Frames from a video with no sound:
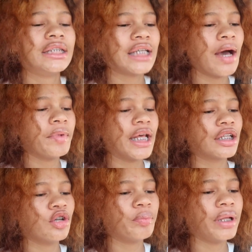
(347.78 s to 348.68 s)
time to hit
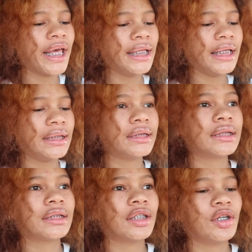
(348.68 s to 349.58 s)
a little
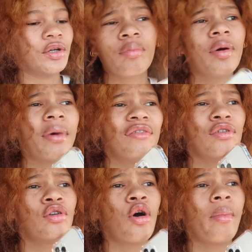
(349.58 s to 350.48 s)
playlist. Put my
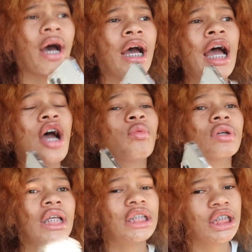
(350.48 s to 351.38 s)
phone on my
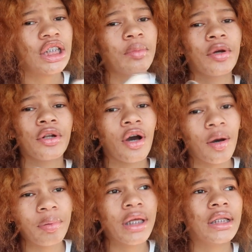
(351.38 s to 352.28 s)
relationship or
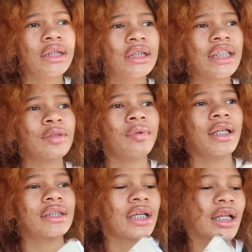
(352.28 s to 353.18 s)
not playlist. That's the
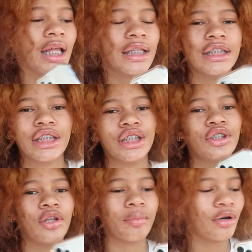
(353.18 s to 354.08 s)
playlist I like listening
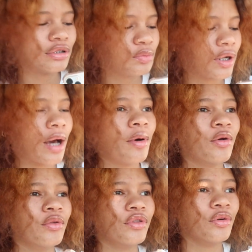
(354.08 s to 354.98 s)
to the most when I'm
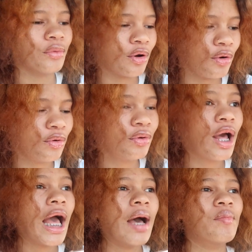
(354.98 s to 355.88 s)
on the road,
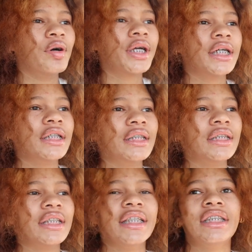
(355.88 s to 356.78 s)

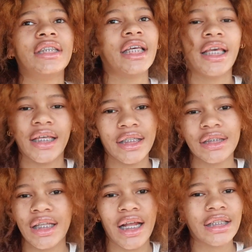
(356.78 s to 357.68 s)
because it's singing, it's
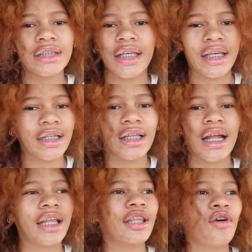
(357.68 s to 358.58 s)
a lot of singing, a
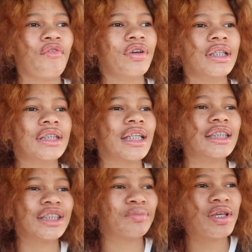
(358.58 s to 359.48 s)
lot of in your feelings, and
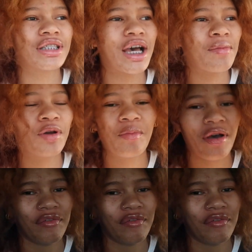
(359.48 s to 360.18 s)
it just makes time go by